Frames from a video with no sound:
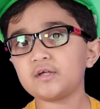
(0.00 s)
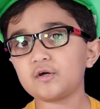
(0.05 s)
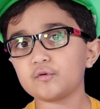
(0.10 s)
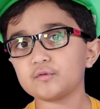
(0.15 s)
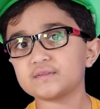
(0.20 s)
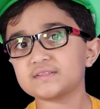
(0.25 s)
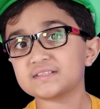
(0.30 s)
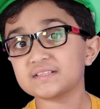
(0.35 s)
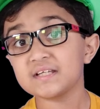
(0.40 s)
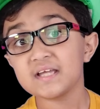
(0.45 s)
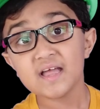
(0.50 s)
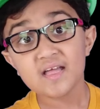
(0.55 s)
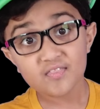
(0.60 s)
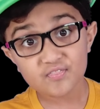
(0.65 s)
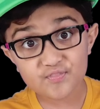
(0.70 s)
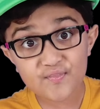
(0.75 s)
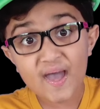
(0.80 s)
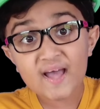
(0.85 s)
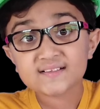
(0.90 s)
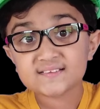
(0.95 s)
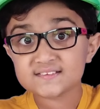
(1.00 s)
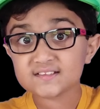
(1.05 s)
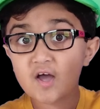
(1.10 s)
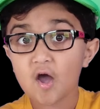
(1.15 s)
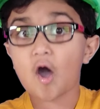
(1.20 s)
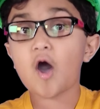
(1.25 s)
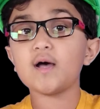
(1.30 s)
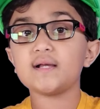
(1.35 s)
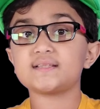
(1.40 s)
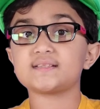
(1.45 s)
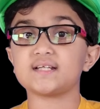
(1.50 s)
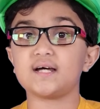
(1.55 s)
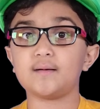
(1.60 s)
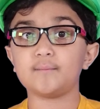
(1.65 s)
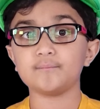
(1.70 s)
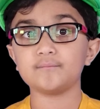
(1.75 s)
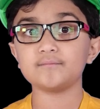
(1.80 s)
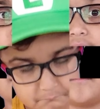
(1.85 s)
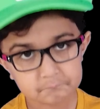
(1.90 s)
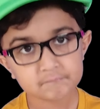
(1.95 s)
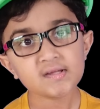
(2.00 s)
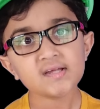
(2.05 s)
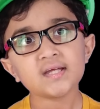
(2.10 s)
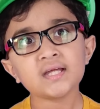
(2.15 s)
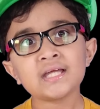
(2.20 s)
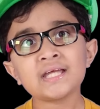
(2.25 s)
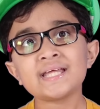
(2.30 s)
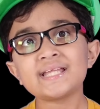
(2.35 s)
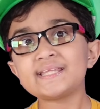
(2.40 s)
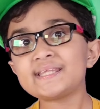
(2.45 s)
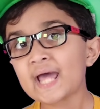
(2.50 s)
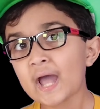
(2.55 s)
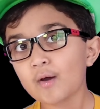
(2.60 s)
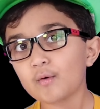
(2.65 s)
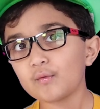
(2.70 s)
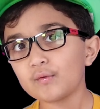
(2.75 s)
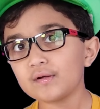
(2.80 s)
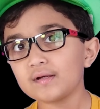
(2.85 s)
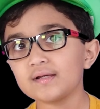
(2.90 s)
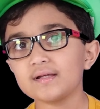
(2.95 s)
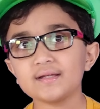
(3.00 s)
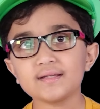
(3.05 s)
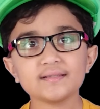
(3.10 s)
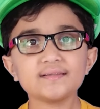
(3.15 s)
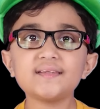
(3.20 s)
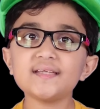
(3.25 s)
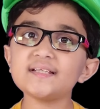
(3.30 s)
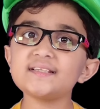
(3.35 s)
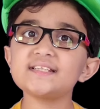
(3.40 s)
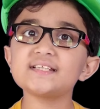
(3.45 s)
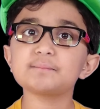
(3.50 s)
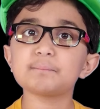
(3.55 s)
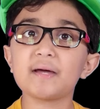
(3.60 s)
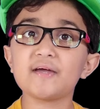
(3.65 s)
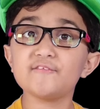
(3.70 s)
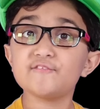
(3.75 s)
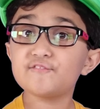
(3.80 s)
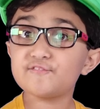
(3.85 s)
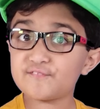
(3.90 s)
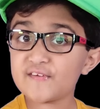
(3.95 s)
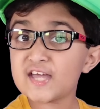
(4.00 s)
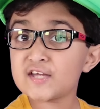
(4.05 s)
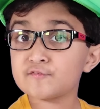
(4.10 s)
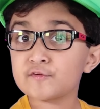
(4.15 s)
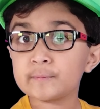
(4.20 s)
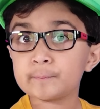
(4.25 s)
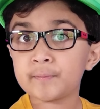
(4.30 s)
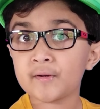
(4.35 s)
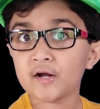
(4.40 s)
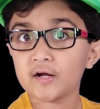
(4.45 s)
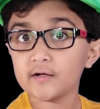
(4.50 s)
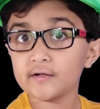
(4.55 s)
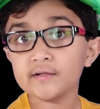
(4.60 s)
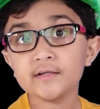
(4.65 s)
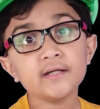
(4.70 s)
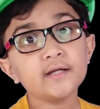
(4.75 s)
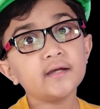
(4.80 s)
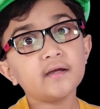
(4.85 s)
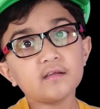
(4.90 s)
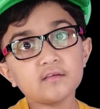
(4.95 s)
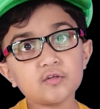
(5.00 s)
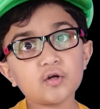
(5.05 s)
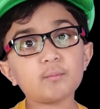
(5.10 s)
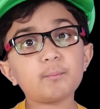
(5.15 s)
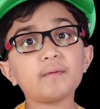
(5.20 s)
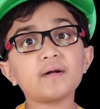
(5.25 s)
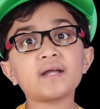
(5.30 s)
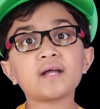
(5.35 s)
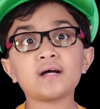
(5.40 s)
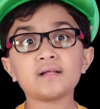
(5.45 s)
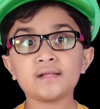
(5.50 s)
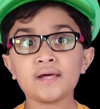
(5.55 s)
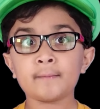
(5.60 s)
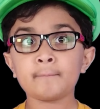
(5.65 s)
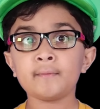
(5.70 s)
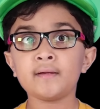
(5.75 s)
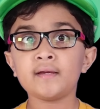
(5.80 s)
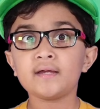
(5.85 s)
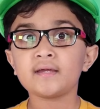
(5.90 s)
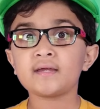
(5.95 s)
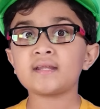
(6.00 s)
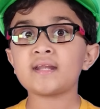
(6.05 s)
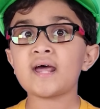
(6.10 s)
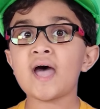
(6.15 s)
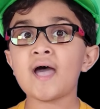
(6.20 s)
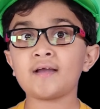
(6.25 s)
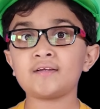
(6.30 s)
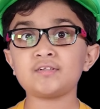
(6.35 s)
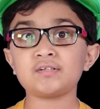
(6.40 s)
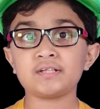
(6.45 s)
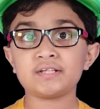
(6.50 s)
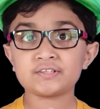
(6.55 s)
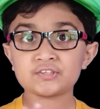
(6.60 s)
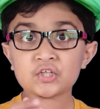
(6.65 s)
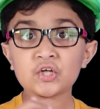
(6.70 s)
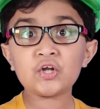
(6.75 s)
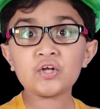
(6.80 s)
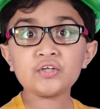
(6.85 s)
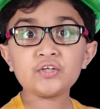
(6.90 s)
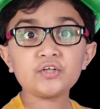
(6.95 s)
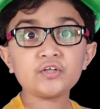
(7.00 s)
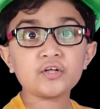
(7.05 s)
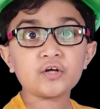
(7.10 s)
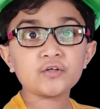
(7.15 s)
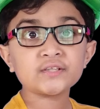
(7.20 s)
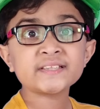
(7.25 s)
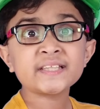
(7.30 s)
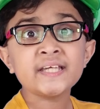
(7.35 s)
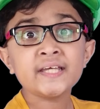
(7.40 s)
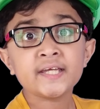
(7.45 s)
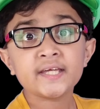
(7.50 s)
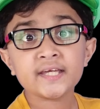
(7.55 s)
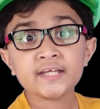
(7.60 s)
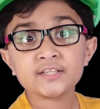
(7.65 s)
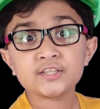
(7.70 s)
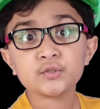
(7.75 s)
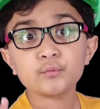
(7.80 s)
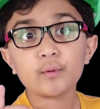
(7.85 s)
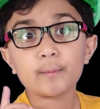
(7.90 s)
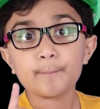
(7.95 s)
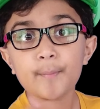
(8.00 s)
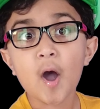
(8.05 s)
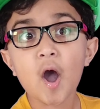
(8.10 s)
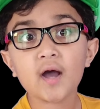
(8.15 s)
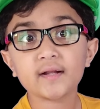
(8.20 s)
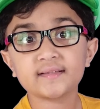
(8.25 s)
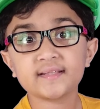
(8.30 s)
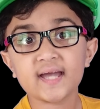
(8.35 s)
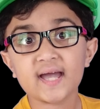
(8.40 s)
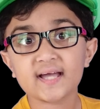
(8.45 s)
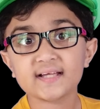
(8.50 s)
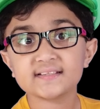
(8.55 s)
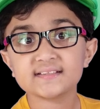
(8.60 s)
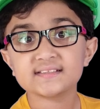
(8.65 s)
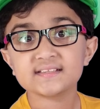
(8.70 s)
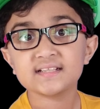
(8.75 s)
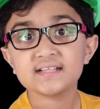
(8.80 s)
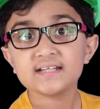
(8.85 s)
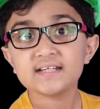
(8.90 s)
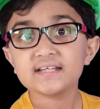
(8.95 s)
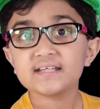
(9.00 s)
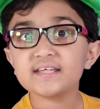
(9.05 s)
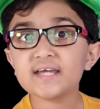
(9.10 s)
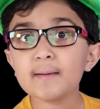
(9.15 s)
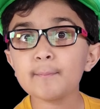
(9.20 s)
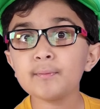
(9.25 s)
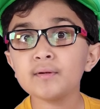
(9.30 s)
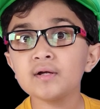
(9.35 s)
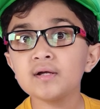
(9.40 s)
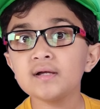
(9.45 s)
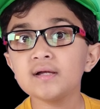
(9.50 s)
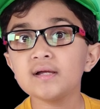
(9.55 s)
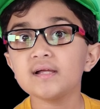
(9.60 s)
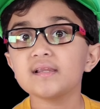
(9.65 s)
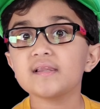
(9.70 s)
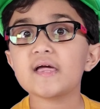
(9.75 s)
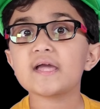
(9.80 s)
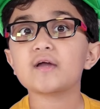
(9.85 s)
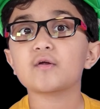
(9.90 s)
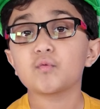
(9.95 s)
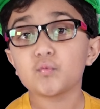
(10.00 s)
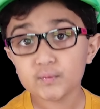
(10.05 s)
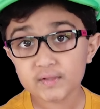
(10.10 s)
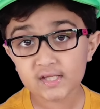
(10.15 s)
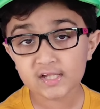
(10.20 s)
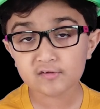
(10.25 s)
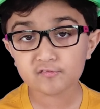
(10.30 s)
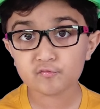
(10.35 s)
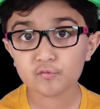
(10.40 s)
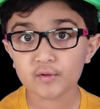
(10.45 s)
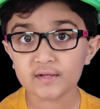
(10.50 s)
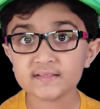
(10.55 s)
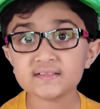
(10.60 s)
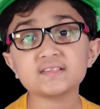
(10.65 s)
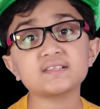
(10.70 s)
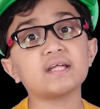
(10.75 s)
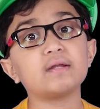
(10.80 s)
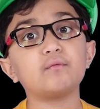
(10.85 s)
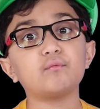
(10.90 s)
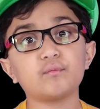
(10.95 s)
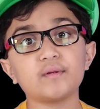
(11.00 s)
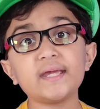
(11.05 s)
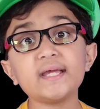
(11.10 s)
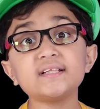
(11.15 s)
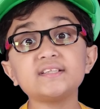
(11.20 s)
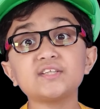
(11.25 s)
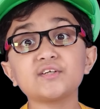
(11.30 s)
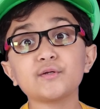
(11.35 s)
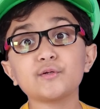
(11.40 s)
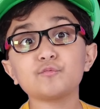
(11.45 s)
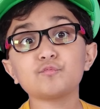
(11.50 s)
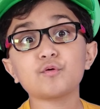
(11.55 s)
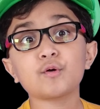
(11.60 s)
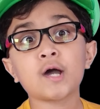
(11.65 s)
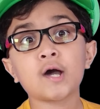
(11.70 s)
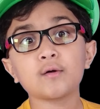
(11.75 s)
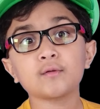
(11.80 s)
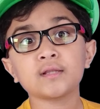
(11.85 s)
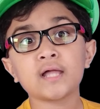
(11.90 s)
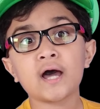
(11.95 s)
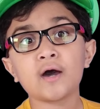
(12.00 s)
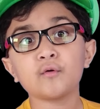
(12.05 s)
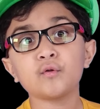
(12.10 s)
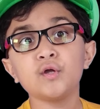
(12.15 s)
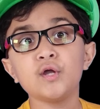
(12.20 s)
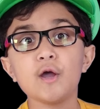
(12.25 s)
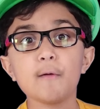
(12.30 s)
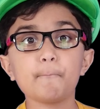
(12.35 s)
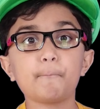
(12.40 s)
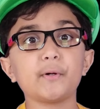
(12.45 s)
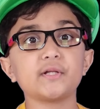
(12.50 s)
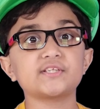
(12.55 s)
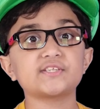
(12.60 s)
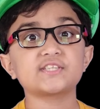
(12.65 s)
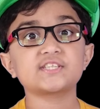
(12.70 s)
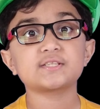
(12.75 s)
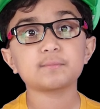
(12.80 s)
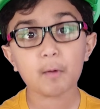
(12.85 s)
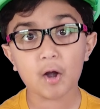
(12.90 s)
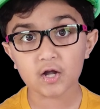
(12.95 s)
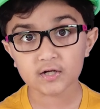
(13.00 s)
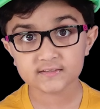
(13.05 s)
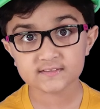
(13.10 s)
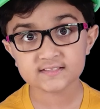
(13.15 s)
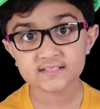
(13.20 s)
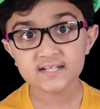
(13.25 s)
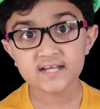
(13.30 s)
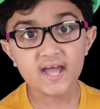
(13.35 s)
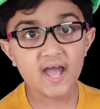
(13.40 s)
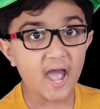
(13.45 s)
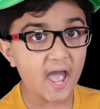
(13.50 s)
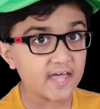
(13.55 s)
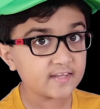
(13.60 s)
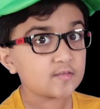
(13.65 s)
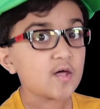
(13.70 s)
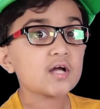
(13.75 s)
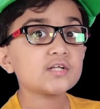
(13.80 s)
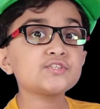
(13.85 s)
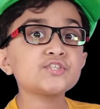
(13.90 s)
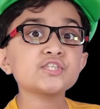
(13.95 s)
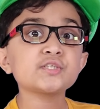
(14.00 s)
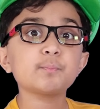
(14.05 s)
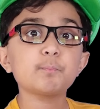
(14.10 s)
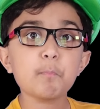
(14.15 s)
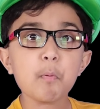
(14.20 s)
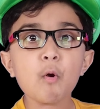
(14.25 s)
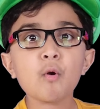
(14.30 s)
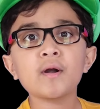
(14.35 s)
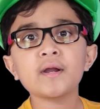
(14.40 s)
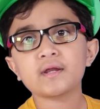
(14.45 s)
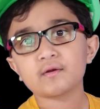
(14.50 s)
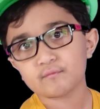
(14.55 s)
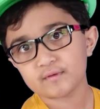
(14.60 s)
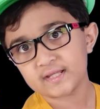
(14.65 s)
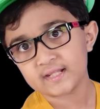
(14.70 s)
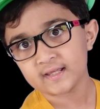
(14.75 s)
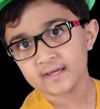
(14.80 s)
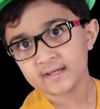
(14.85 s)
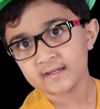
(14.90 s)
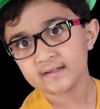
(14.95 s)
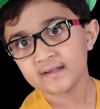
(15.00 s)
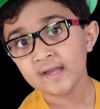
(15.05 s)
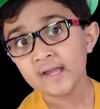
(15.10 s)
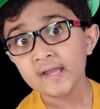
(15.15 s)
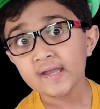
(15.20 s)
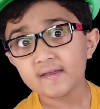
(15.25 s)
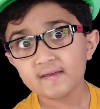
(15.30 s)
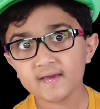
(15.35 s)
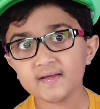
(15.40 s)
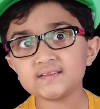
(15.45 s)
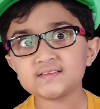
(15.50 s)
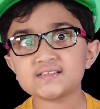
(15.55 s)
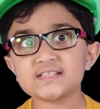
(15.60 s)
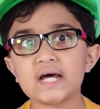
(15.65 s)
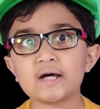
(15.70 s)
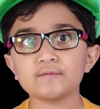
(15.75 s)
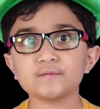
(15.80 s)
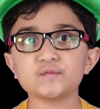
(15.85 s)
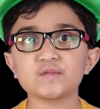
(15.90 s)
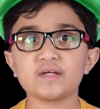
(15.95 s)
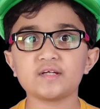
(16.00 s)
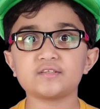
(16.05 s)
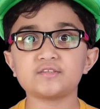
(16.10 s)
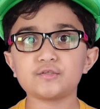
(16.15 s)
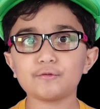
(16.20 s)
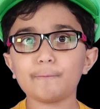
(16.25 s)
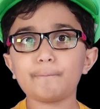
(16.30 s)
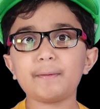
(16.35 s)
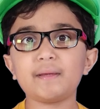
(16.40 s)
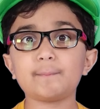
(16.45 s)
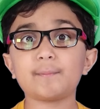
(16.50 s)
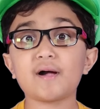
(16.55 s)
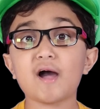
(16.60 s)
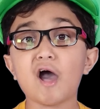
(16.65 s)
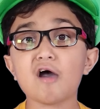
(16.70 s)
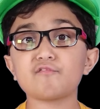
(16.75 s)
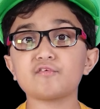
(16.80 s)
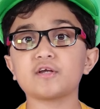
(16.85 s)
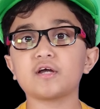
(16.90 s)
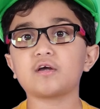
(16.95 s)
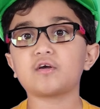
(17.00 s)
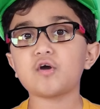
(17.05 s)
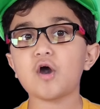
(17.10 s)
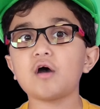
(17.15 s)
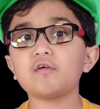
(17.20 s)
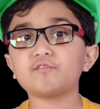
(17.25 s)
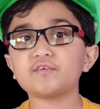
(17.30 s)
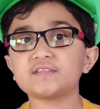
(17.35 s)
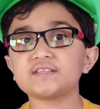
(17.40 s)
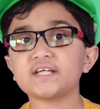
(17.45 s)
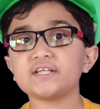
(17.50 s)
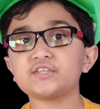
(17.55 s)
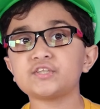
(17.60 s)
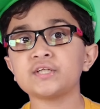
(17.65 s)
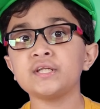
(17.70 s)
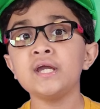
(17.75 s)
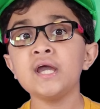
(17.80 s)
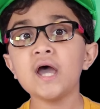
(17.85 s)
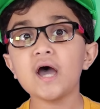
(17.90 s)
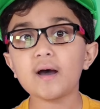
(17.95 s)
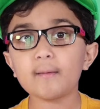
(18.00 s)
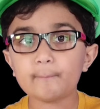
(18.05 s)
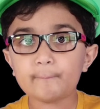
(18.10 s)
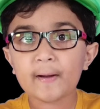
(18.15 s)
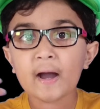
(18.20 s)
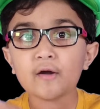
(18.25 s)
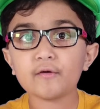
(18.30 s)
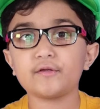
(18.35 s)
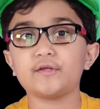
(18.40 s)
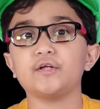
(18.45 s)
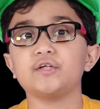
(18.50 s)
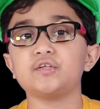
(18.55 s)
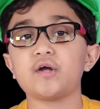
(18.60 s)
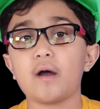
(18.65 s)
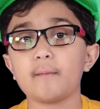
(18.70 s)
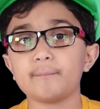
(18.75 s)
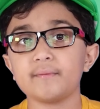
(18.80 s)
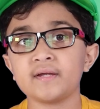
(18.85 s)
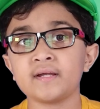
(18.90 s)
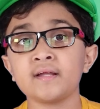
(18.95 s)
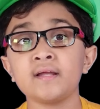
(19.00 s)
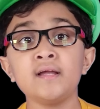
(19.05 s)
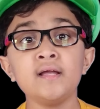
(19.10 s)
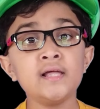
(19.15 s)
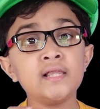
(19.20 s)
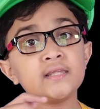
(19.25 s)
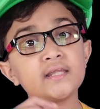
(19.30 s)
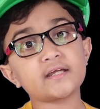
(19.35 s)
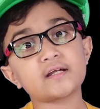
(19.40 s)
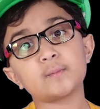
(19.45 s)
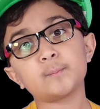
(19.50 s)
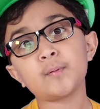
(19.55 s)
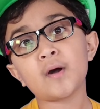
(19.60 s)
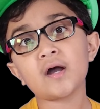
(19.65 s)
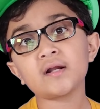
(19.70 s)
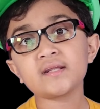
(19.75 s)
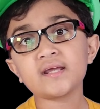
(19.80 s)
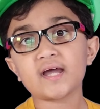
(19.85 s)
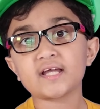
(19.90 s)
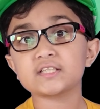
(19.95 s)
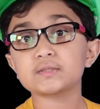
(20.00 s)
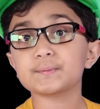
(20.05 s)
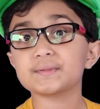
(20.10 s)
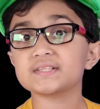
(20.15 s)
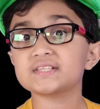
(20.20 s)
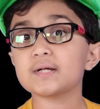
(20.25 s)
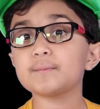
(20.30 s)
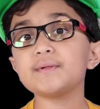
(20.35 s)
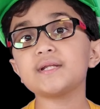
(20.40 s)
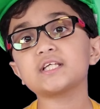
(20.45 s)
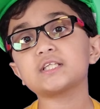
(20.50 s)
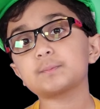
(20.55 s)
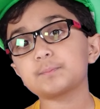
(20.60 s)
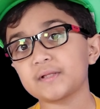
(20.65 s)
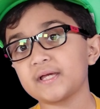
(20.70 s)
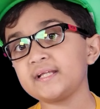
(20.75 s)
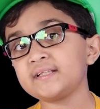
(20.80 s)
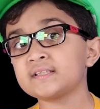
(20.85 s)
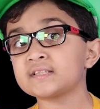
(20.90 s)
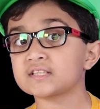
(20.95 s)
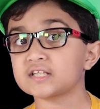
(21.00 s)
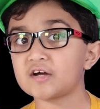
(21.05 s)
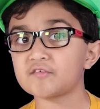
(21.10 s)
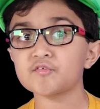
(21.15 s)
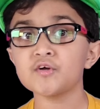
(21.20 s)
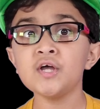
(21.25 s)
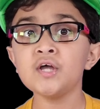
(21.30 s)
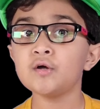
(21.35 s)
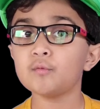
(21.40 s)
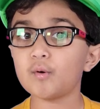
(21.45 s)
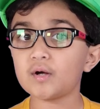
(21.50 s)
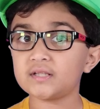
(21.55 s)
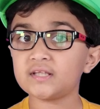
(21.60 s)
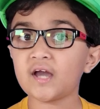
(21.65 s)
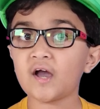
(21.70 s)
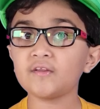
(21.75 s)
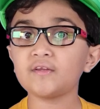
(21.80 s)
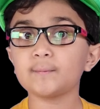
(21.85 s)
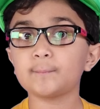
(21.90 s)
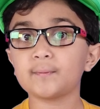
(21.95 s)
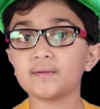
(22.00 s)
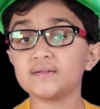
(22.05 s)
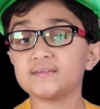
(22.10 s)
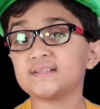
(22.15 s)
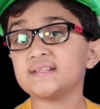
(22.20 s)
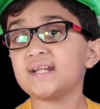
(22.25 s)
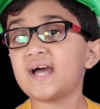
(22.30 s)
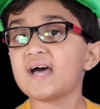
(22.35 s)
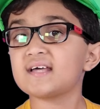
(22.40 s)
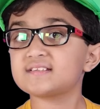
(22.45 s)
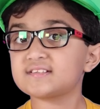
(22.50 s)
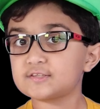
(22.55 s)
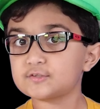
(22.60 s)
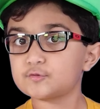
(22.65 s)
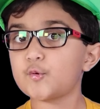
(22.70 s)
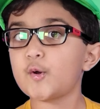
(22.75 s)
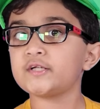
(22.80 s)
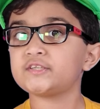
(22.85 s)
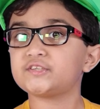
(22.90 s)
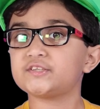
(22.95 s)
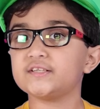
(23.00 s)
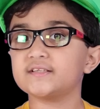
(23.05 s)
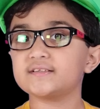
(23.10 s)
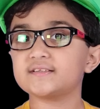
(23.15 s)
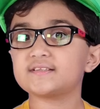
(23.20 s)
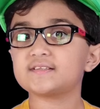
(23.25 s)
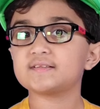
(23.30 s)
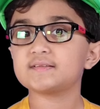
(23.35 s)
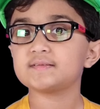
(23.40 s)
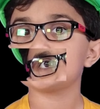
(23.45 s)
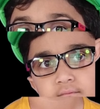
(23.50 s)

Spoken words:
notes. That's awesome! Now, this is my favorite part. NoteBookLM can actually turn your notes into a podcast. Yep, like a real voice that reads your info out loud, but smart. And not just boring reading. It sounds like 2 people having a conversation about your topic. Like a podcast where someone explains stuff while the other person asks questions.